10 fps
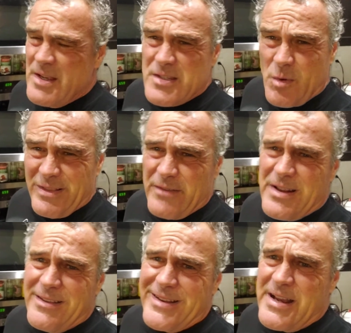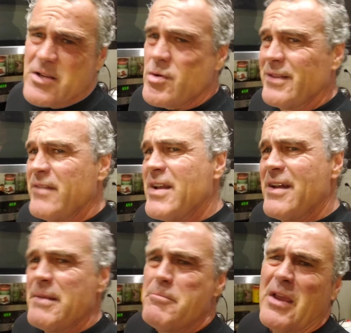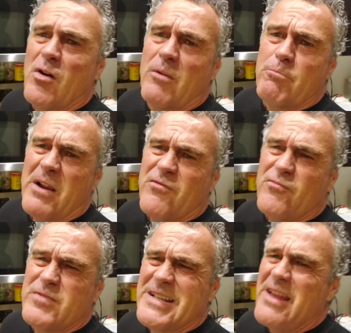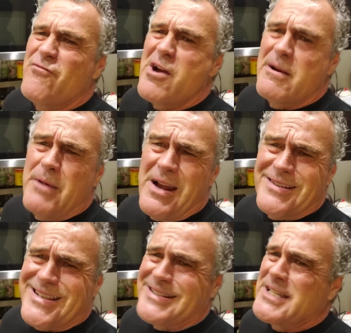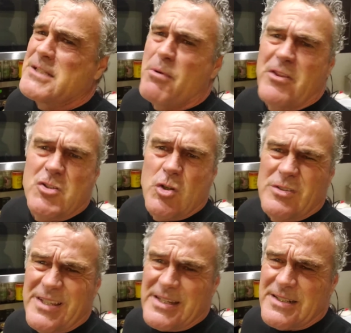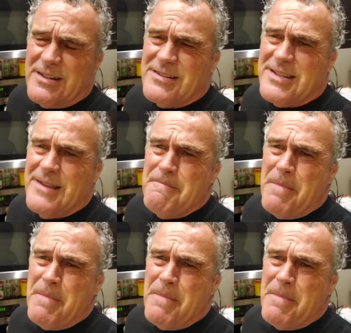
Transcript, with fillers: So we lived out in the country, lived out in a big old brick city farmhouse, got six brothers, two sisters.